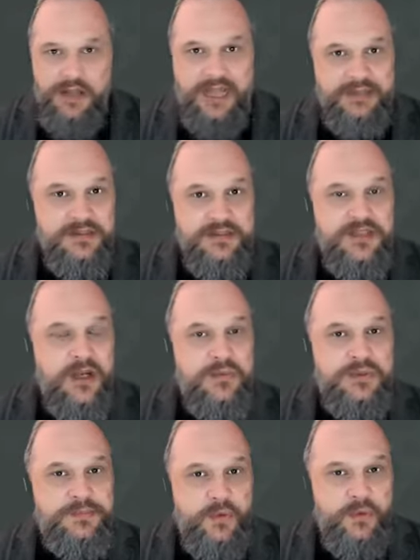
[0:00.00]
And so
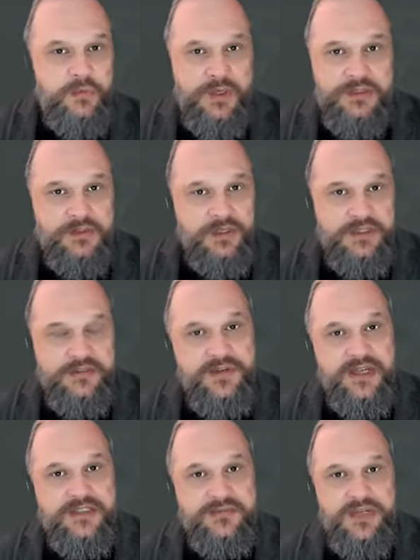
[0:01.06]
was born One Trust
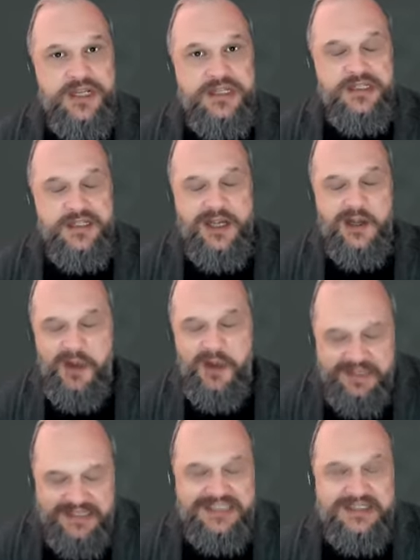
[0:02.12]
effectively. Um, I
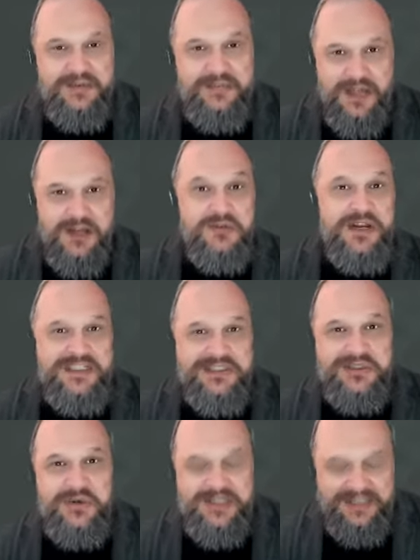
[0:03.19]
mean, there's a, a great
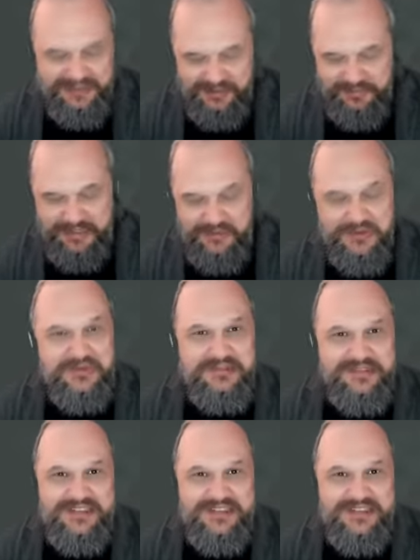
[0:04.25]
story that Kabir will